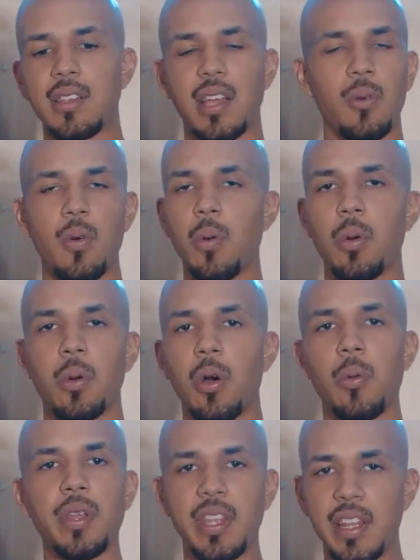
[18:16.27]
It's like, whoa, whoa,
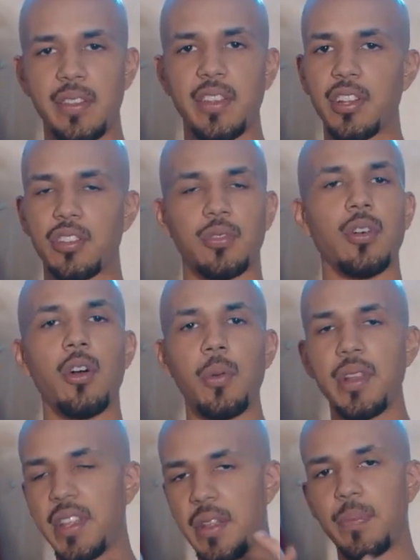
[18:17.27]
whoa, we need control,
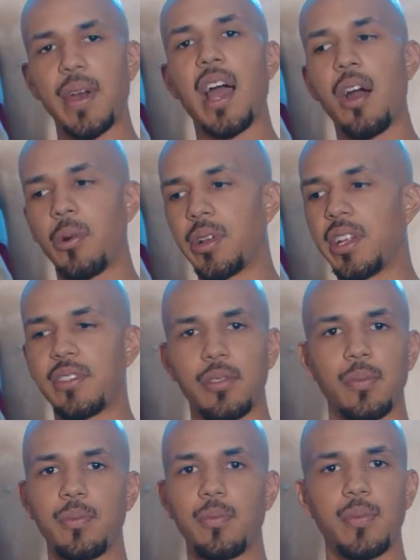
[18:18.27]
we need power, we need
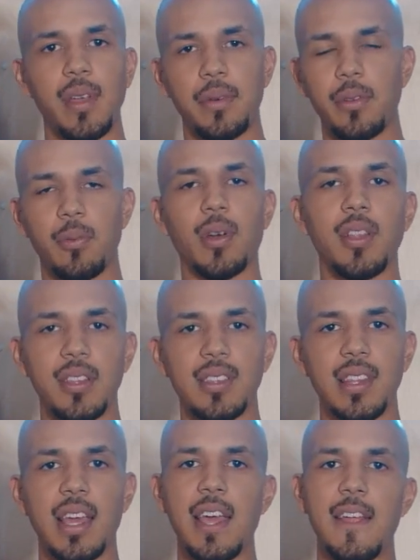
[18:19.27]
to be able to run this
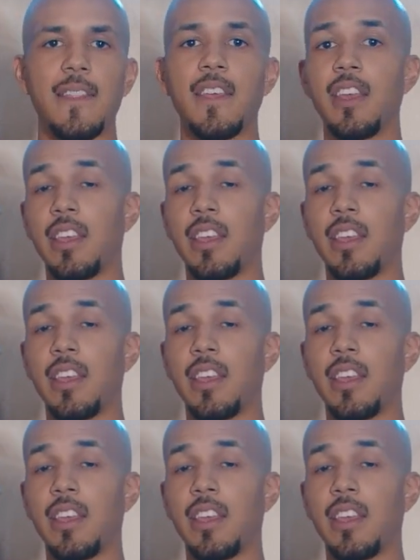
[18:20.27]
land.